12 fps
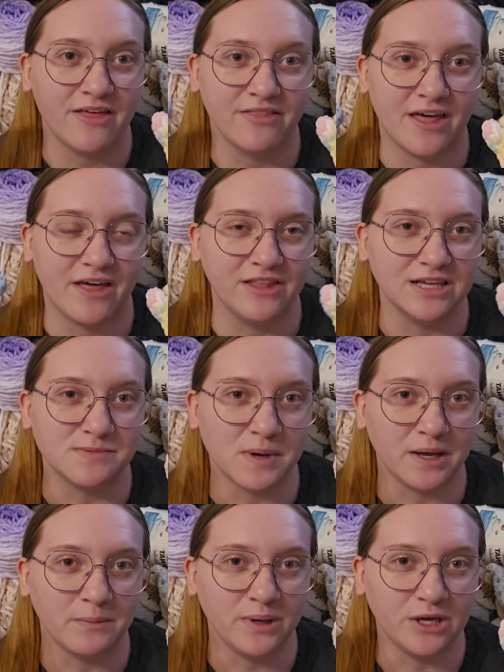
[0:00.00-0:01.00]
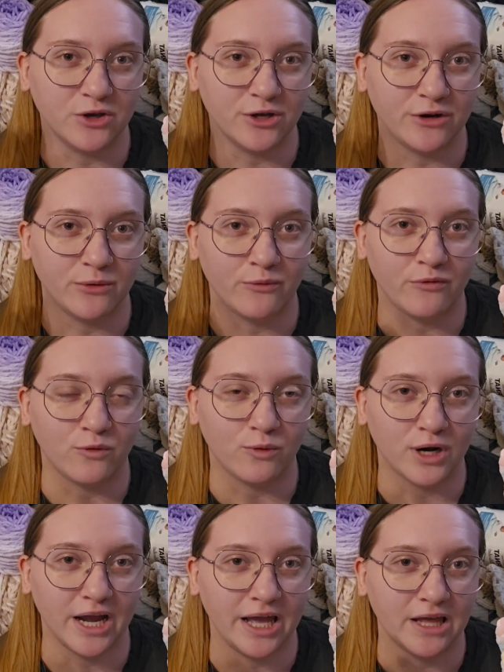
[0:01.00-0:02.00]
that these might be good
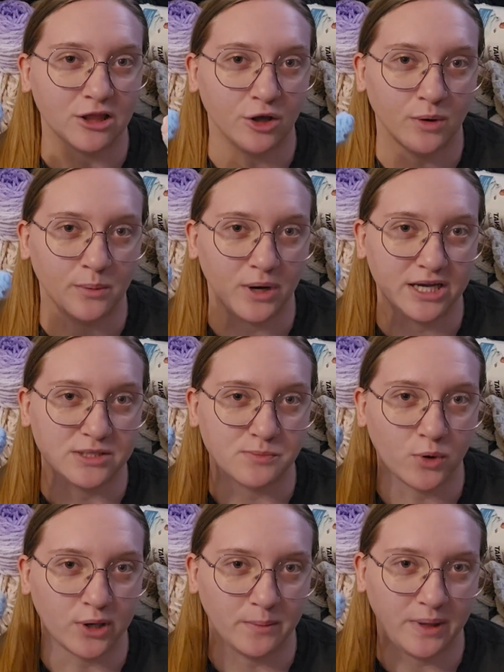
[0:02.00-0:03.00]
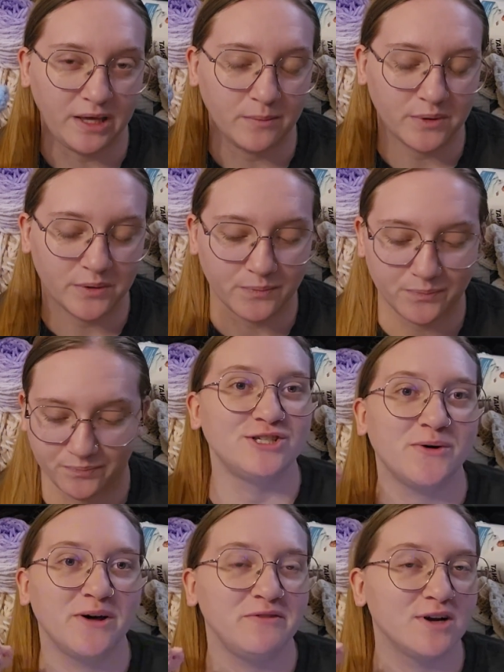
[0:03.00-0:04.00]
for a lower price point Peep.
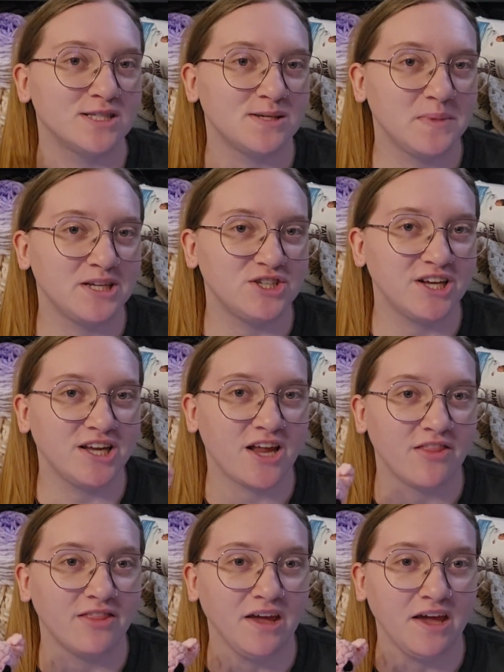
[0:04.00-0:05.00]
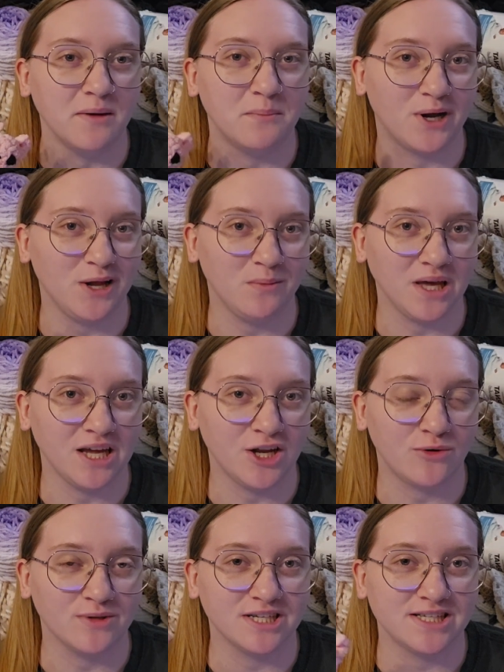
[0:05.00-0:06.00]
So I forgot to mention the bunny
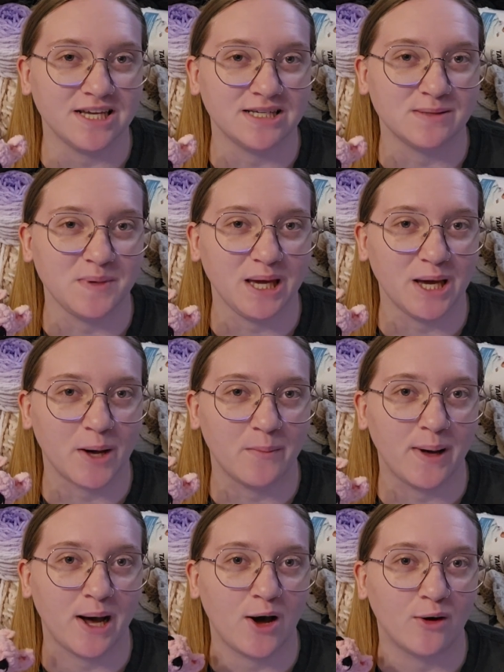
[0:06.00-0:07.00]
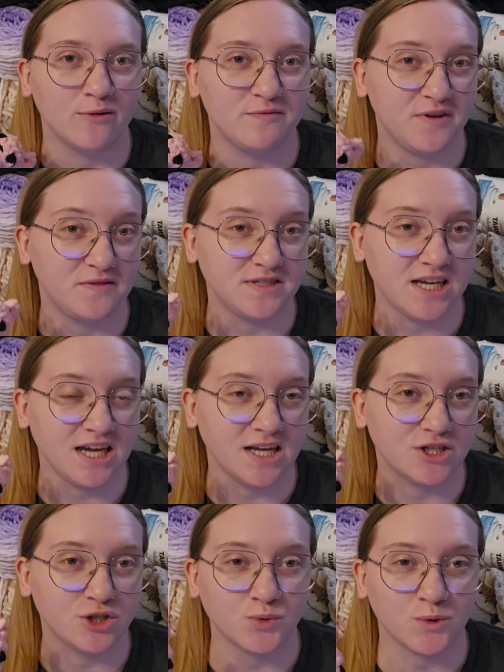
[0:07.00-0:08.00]
bean only takes me about
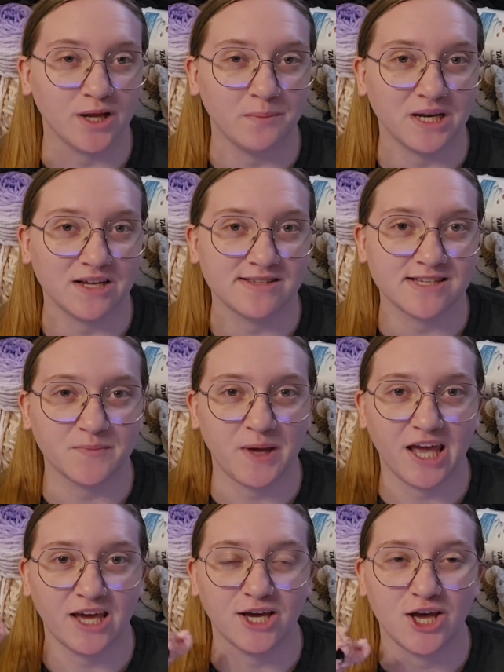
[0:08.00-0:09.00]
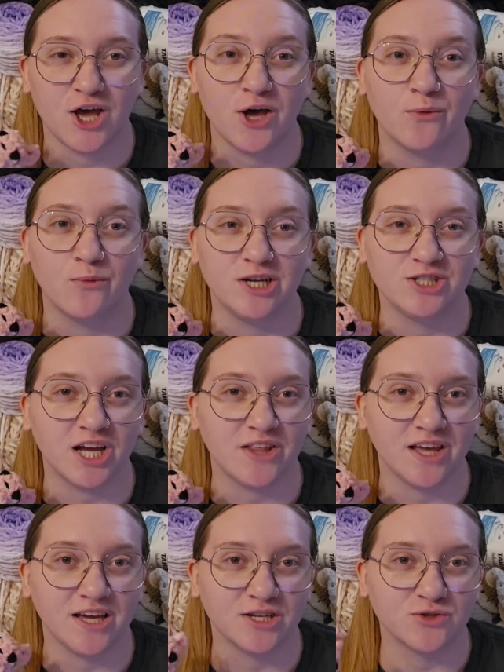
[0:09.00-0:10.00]
15 to 20 minutes to make, which I
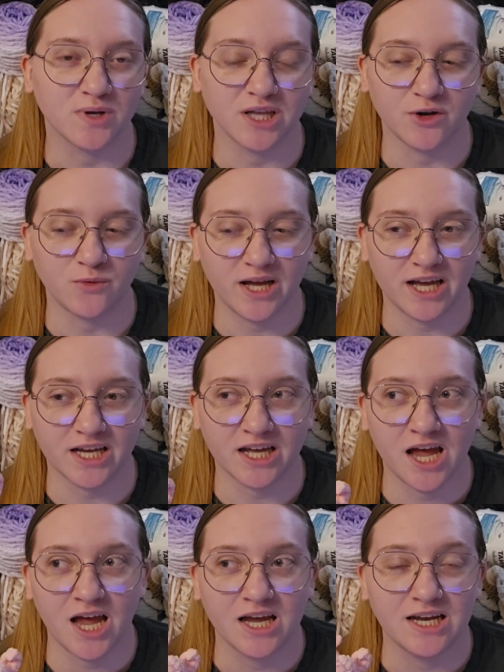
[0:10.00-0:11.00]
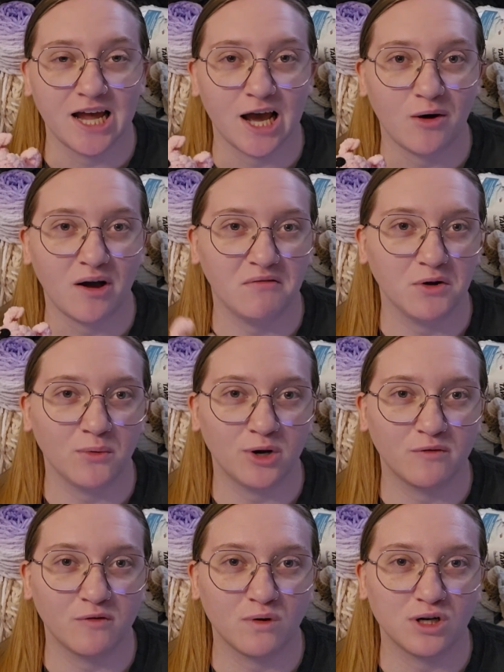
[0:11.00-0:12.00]
think is really quick. Now
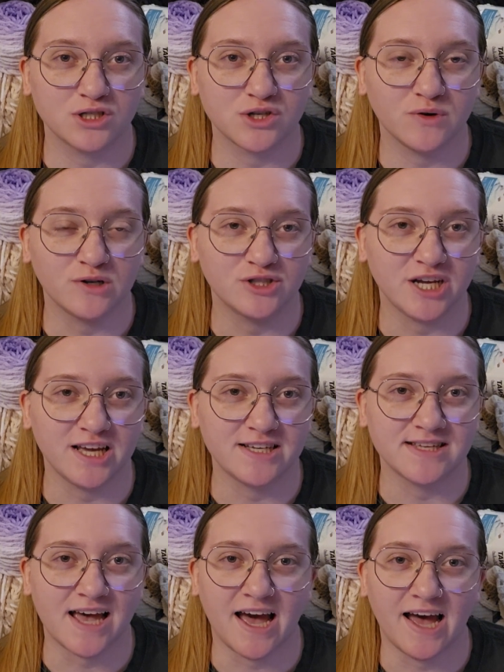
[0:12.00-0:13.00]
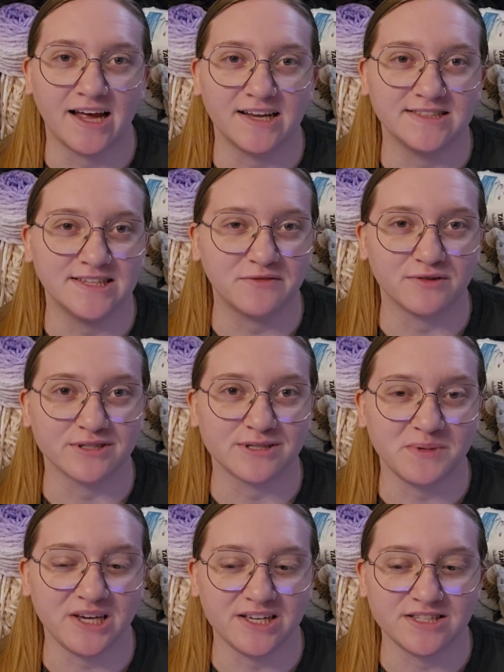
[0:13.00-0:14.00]
everyone of course crochets at different
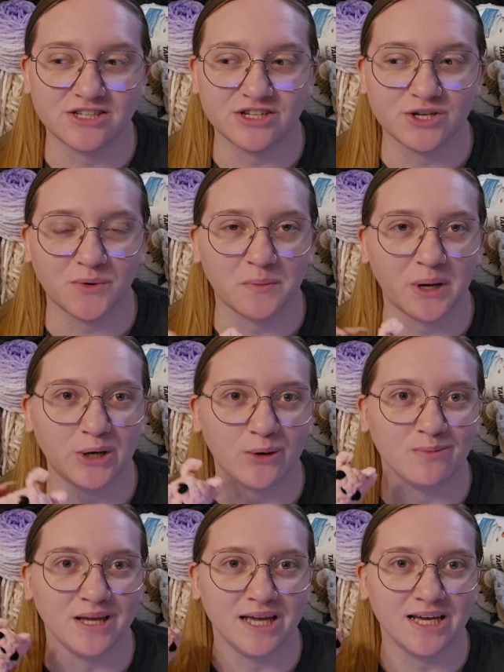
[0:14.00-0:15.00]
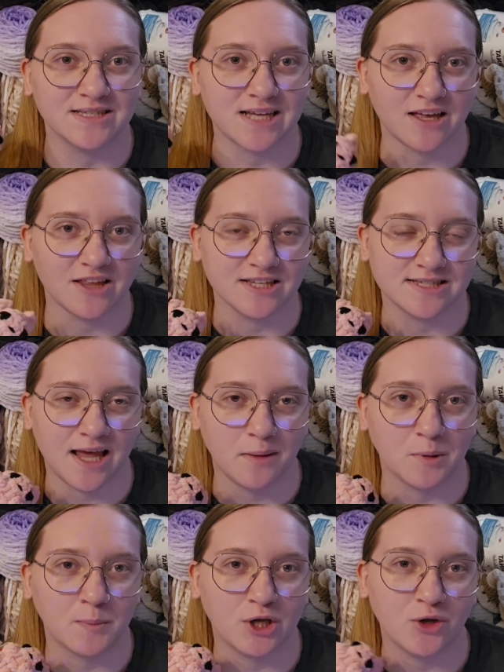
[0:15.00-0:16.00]
speeds, so it might not be exactly the
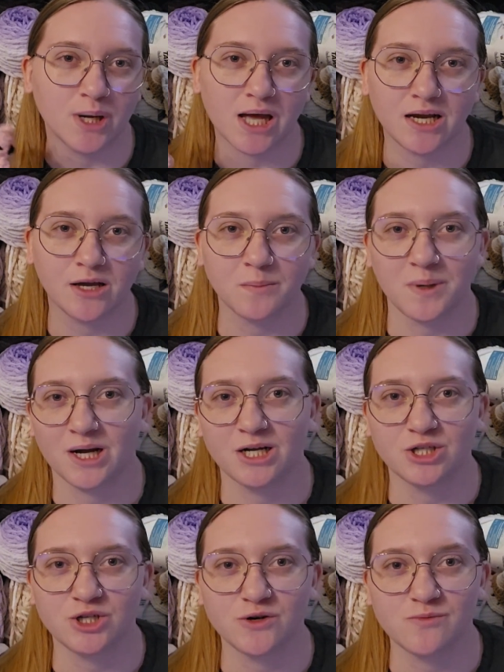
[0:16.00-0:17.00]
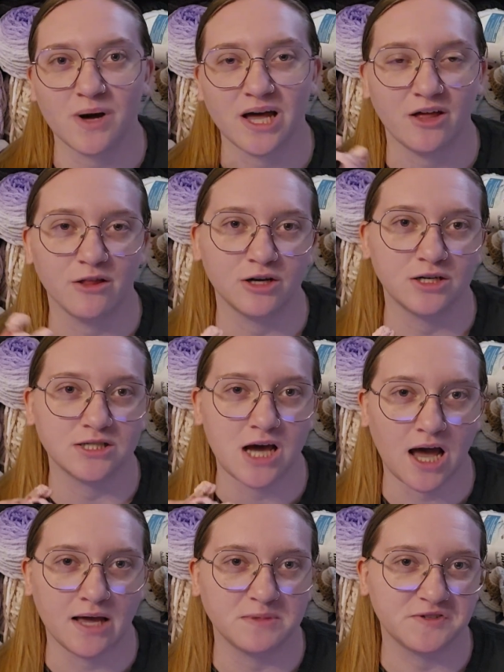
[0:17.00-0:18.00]
same, but you can kind of compare it to my other
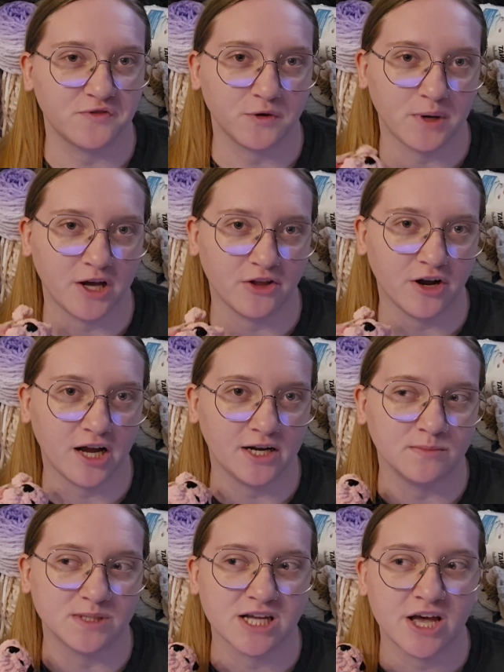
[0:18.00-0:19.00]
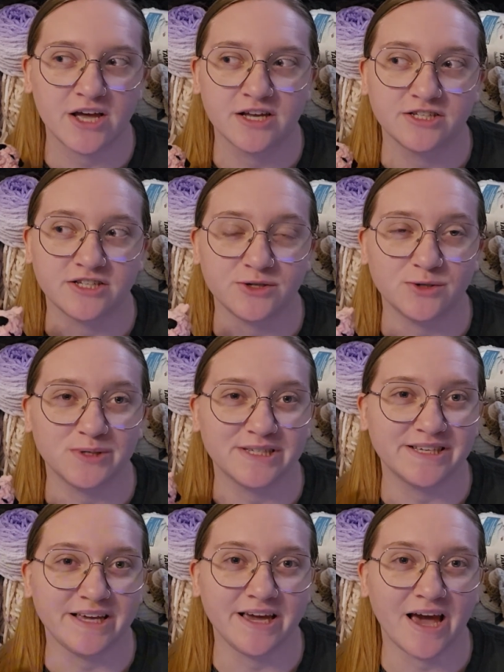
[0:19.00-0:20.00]
times for my other items to
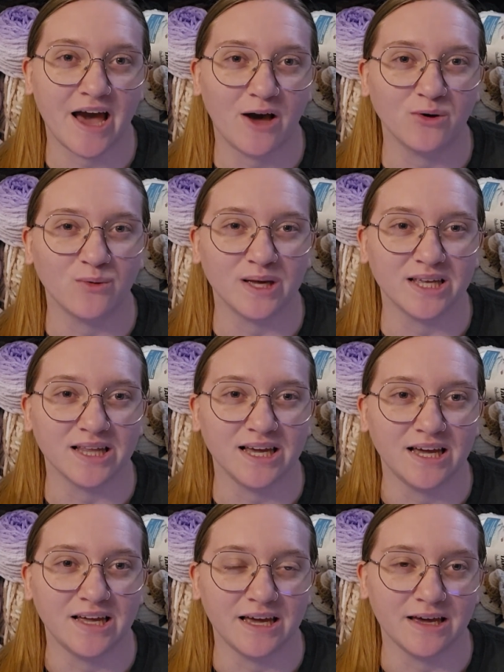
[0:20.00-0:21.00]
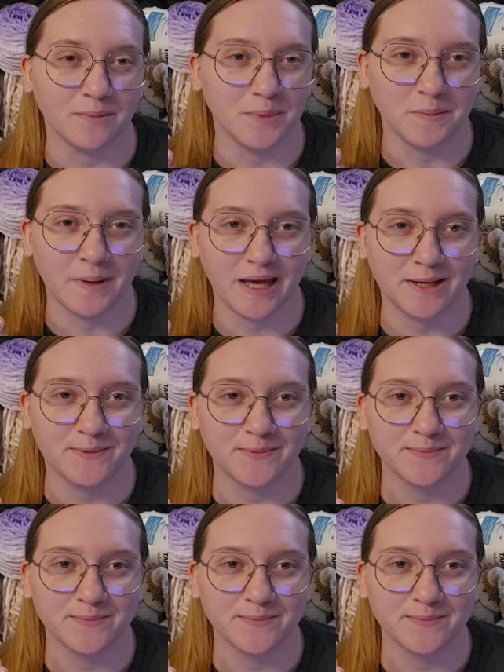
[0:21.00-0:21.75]
see how quickly it can be made.